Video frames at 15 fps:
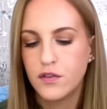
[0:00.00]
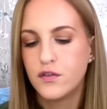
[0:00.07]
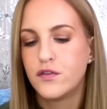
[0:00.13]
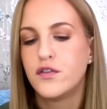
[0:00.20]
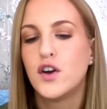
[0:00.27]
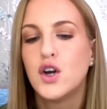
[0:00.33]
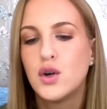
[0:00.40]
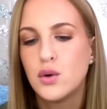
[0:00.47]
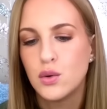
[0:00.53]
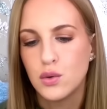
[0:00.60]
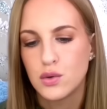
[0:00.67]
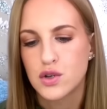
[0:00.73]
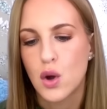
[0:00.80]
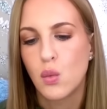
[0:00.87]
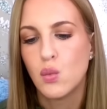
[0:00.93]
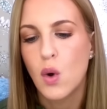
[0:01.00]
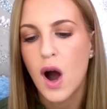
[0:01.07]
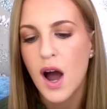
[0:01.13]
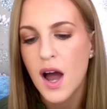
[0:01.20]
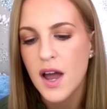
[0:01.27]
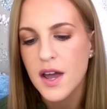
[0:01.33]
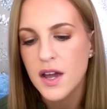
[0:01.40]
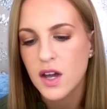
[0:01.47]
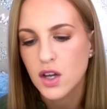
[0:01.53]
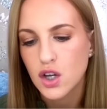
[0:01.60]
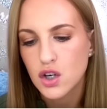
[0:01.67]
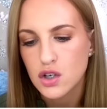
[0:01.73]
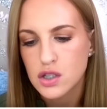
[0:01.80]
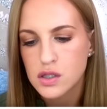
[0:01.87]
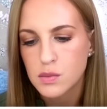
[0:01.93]
Food. Why
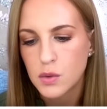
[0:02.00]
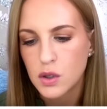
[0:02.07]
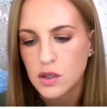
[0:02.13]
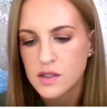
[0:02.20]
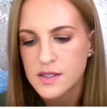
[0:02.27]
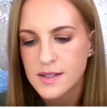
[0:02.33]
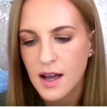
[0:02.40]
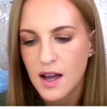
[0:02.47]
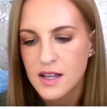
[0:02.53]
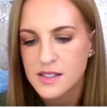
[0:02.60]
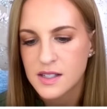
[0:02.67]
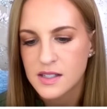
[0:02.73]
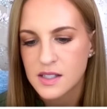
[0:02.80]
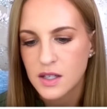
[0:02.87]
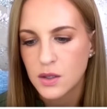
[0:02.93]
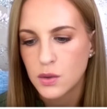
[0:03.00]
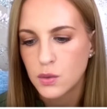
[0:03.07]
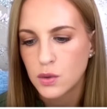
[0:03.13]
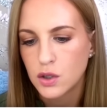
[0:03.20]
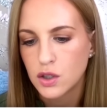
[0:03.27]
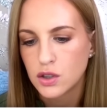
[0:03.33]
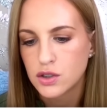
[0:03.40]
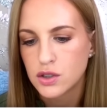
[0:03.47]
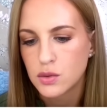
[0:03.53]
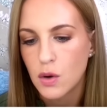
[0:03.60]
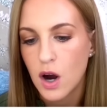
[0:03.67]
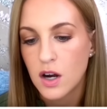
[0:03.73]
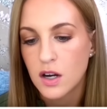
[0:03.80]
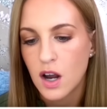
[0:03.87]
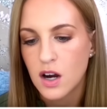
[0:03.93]
your small size is equal to
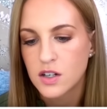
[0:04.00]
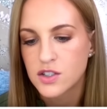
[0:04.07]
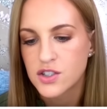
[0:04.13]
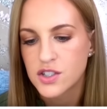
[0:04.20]
our large